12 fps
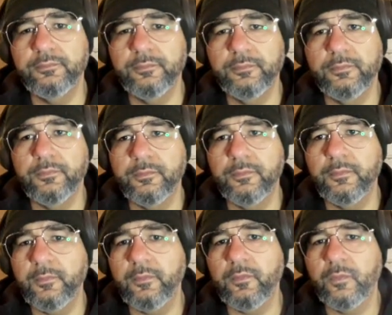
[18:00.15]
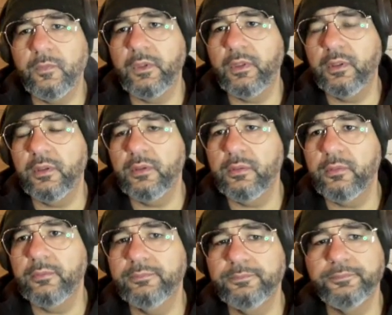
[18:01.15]
guys with the final review, the
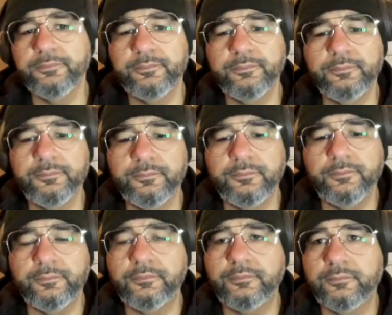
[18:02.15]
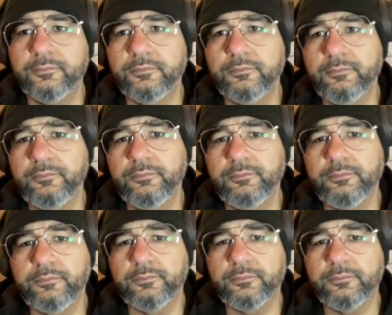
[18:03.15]
score, and everything of